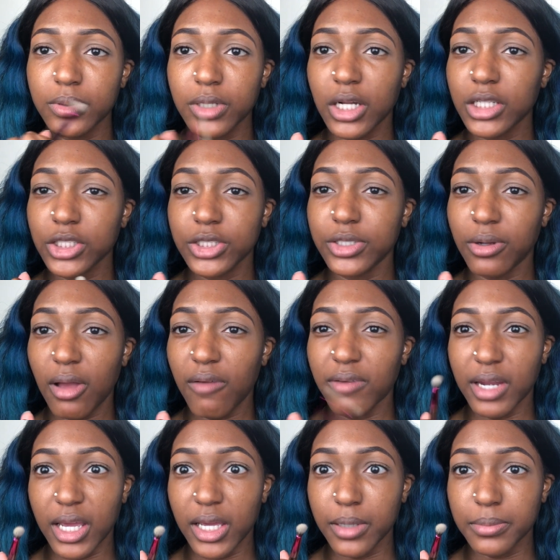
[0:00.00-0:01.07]
colors don't have
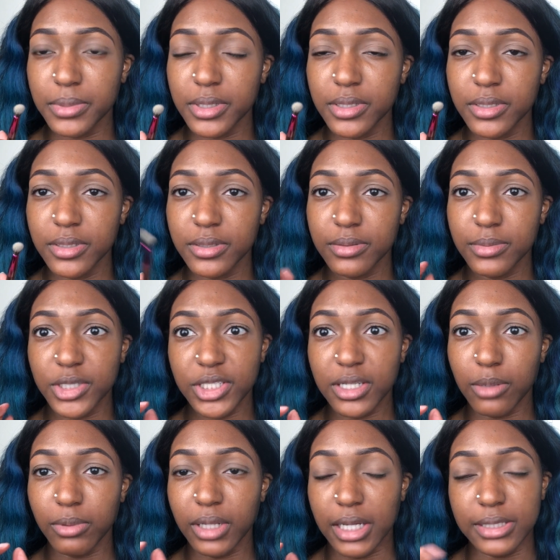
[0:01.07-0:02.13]
names. Just
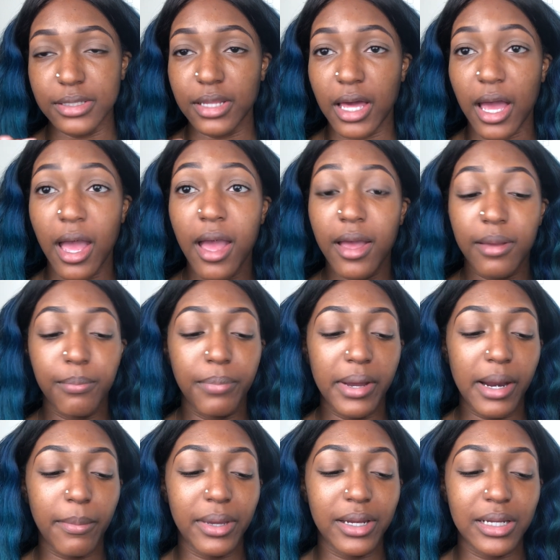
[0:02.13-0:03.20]
not realizing that.
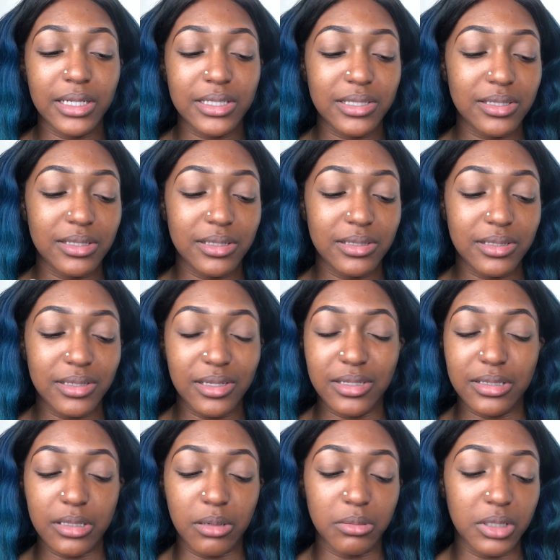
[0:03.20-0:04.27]
But I mean,
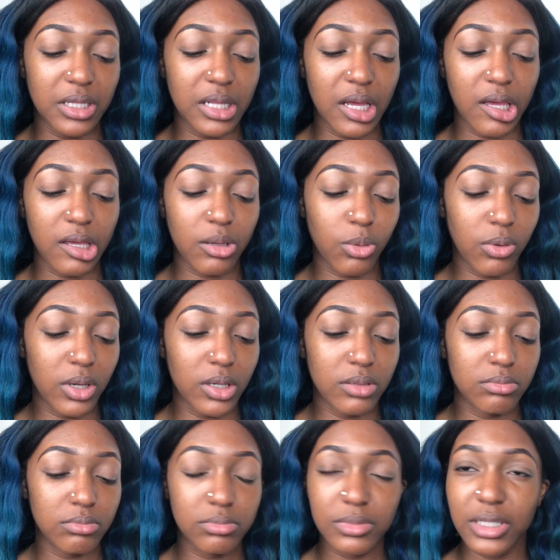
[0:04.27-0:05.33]
it's only what,
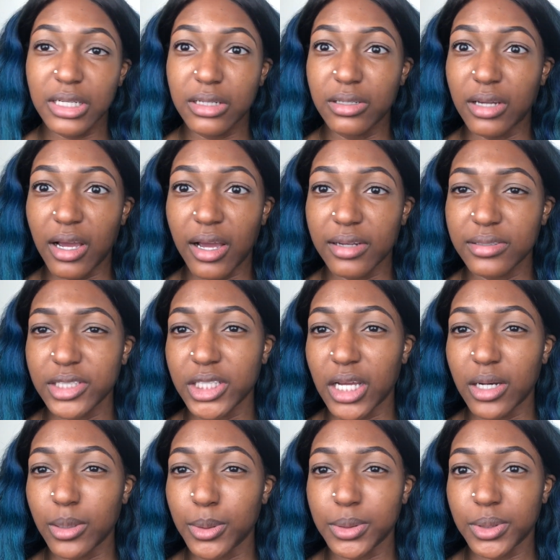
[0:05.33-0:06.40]
9
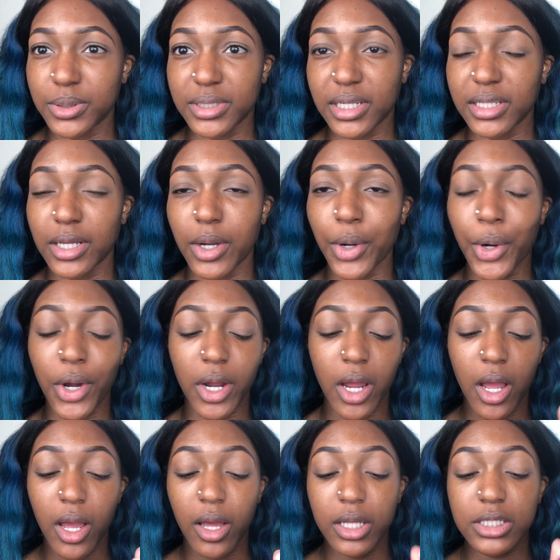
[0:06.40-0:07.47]
shadows, so it's not that hard.
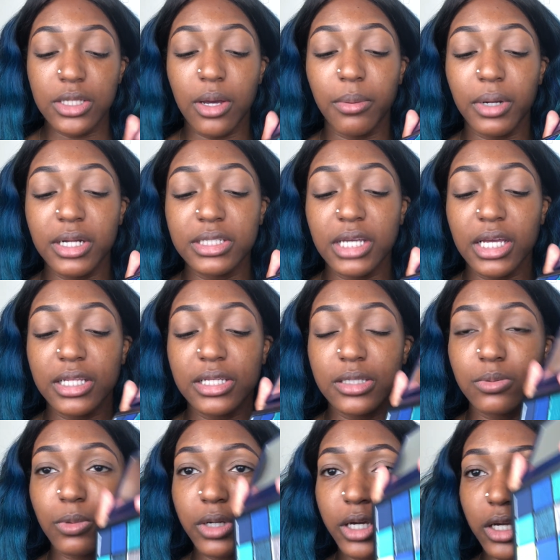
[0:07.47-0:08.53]
So I'm gonna take this one